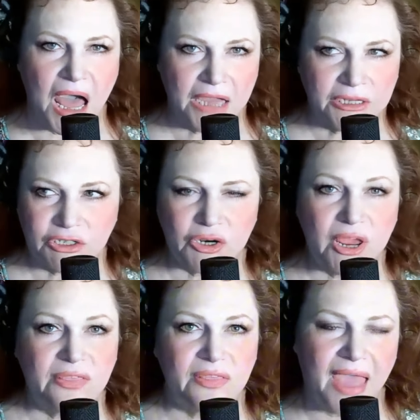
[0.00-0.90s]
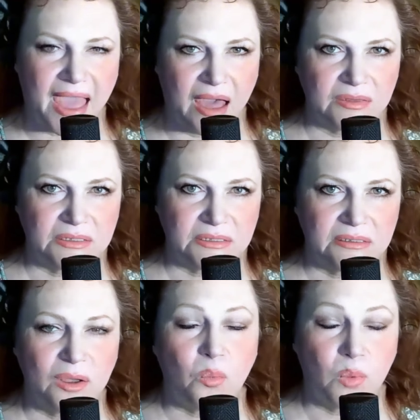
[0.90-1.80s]
under the house
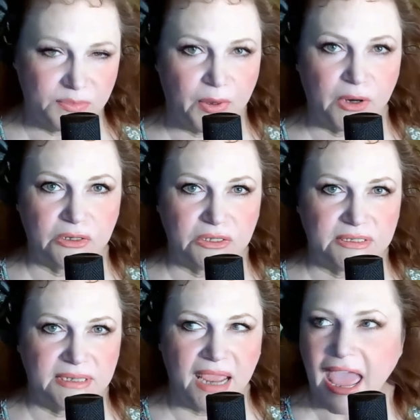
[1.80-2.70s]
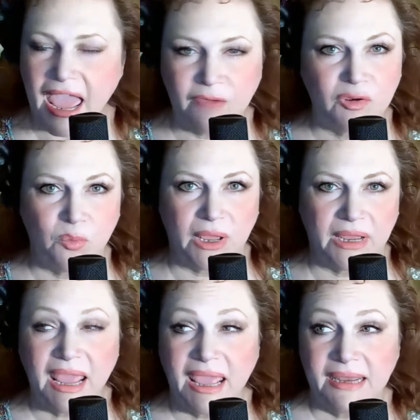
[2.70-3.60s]
was burst.
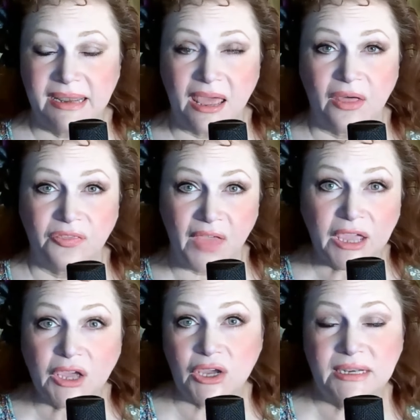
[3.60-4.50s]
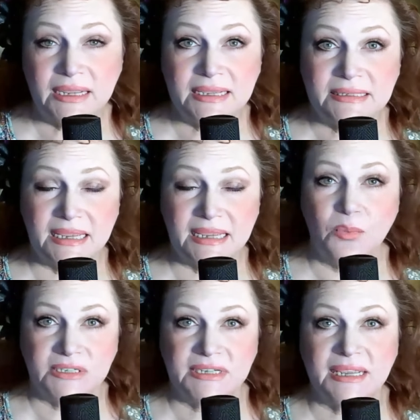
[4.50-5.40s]
Everyone. Now, thank goodness he
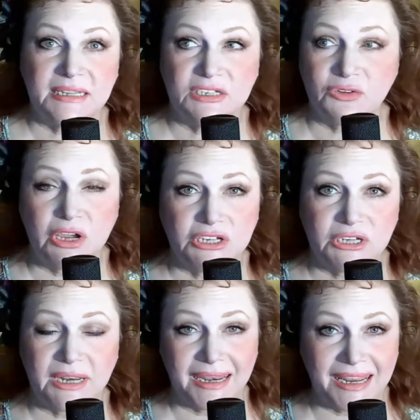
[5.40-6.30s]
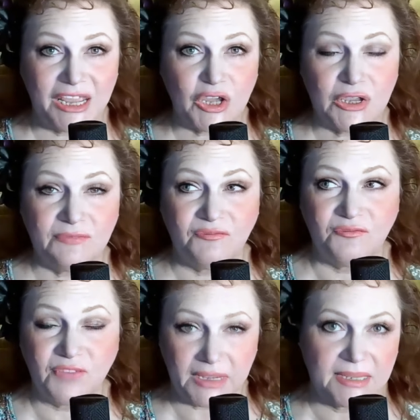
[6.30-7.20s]
worked in construction and he could
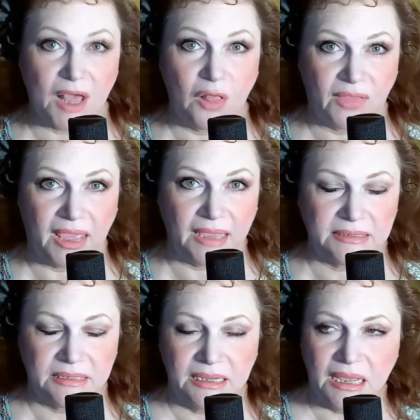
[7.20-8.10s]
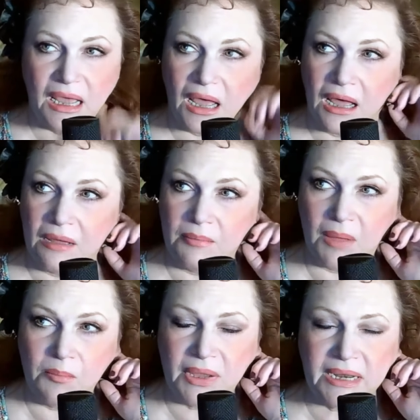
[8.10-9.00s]
fix all that. Um,
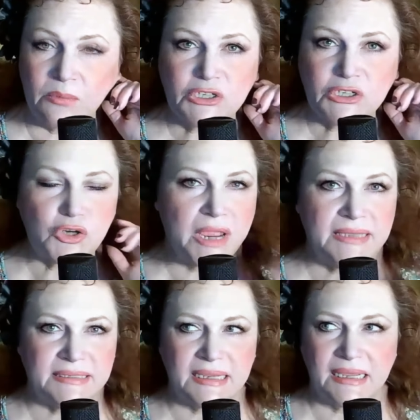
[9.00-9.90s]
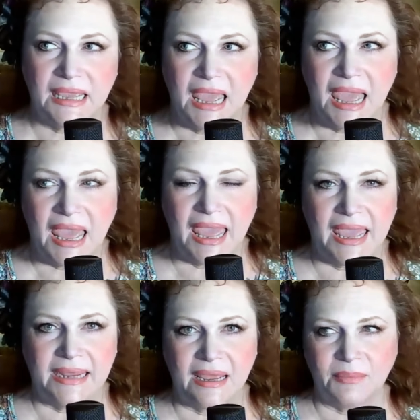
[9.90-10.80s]
but it was crazy.
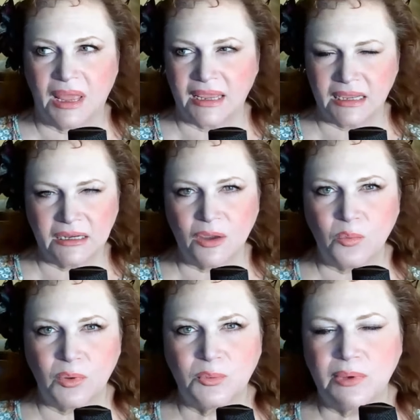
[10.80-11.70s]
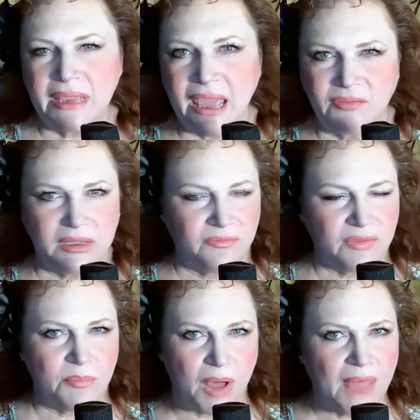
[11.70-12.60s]
And I'm like, you know, would we have
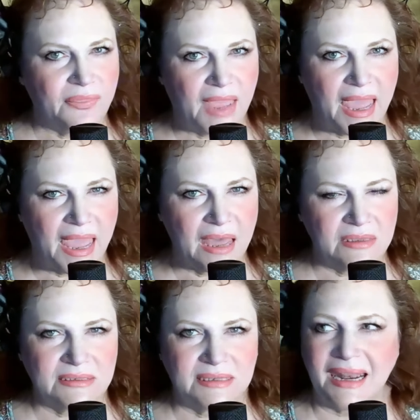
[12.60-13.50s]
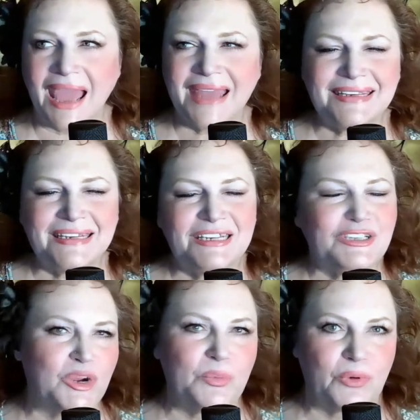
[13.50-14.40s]
even bought the house? And I didn't
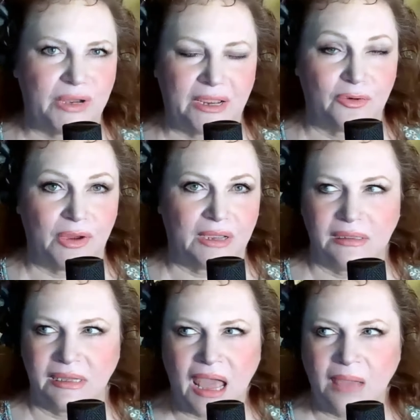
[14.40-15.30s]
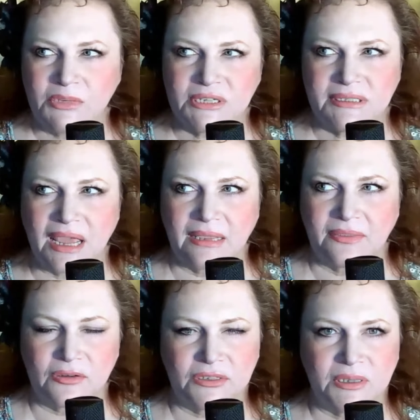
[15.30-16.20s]
interpret it correctly. I'm just like,
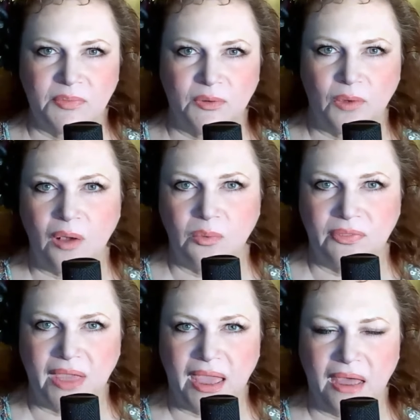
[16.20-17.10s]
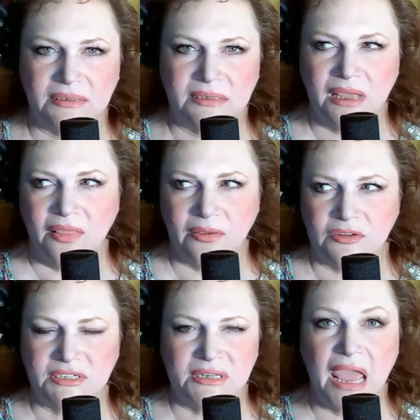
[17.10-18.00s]
there's something wrong with the house. There's
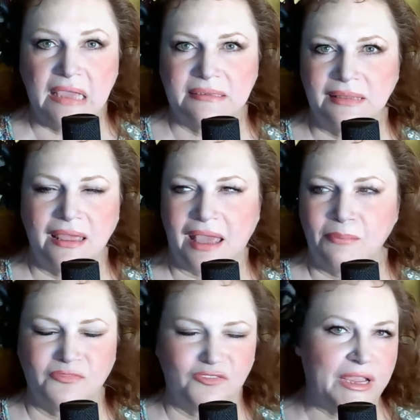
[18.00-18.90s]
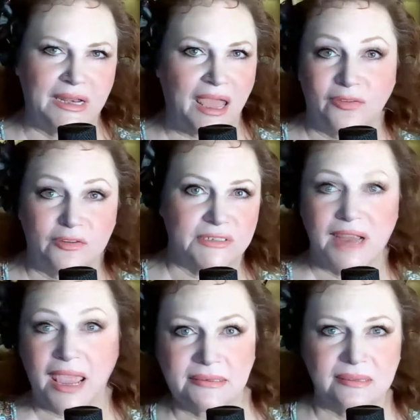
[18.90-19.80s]
snakes. Like, I'm freaking out. There's
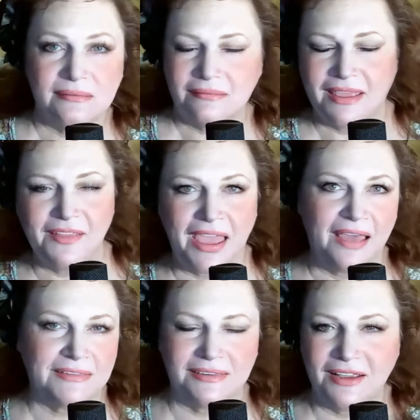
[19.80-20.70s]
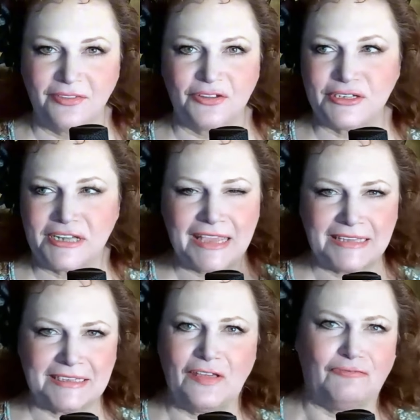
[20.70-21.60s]
snakes in, in the house. You know, there's snakes
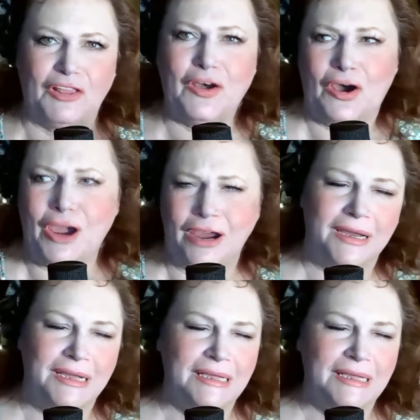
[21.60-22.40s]
in the floor.